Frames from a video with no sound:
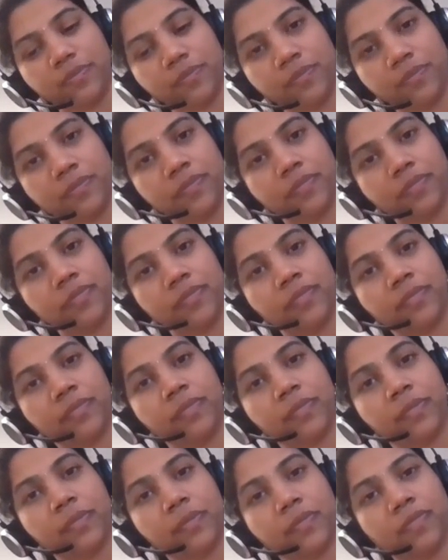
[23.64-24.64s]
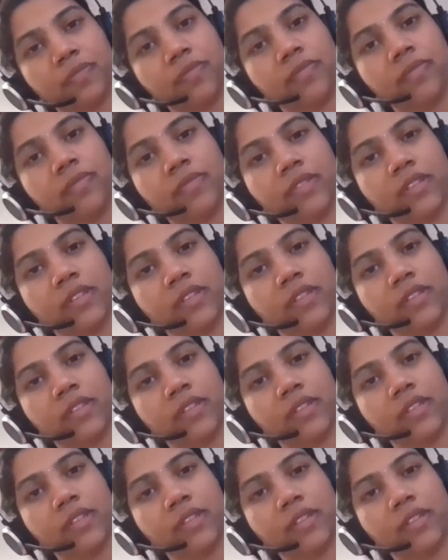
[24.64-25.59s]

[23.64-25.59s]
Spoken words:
Nothing is said.